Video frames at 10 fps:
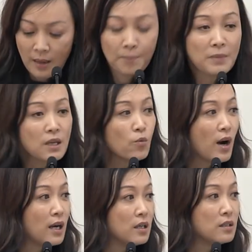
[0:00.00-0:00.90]

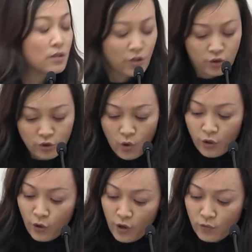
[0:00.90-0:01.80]
Meanwhile, the
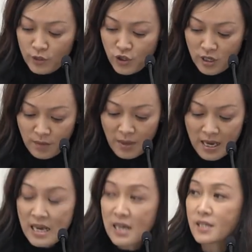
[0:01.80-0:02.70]
North Korean regime
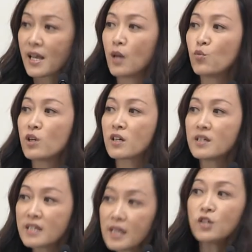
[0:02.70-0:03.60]
is and will
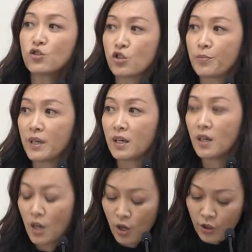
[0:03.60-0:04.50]
continue to be
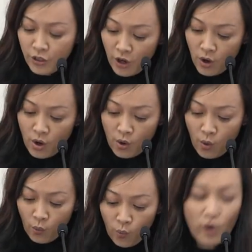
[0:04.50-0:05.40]
the
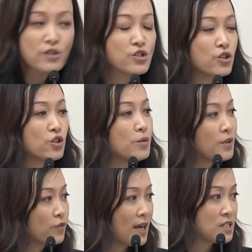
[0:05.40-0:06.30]
worst
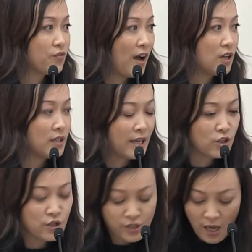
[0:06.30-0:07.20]
human rights
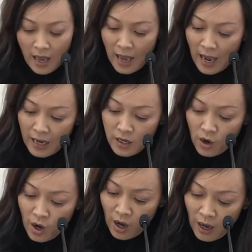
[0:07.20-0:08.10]
violators and
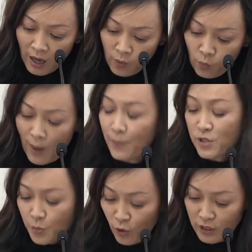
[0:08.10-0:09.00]
uh,
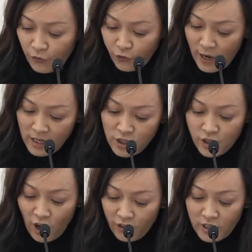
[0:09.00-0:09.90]
weapons proliferators
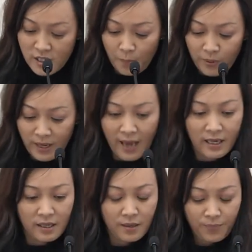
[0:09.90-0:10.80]
on this
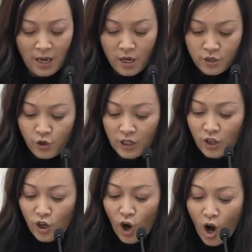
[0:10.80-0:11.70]
planet. So, in
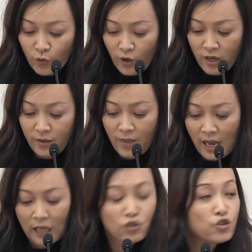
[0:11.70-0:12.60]
the long run,
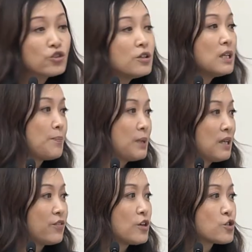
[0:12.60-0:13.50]
I truly
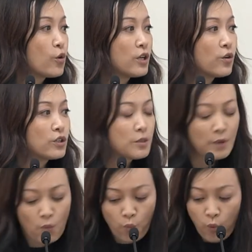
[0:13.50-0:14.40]
believe there's only going to
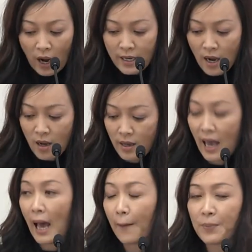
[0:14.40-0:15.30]
be one
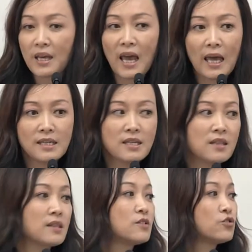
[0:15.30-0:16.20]
happy
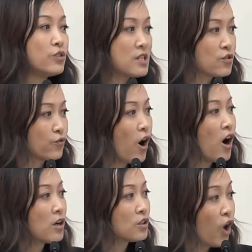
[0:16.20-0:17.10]
ending to this
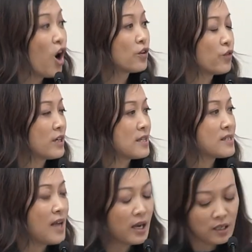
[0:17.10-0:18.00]
long, long running
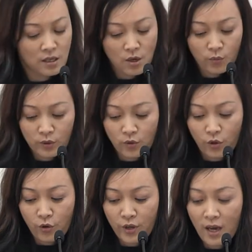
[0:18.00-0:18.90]
saga with
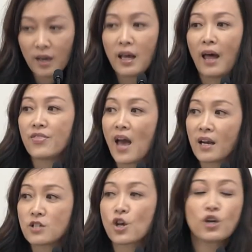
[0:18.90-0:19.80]
North Korea, and that
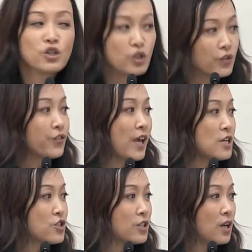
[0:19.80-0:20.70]
is
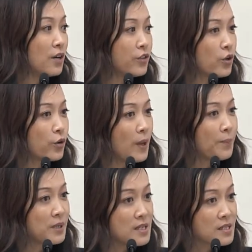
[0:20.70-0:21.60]
unification of the Korean
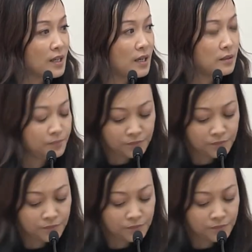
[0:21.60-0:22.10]
Peninsula.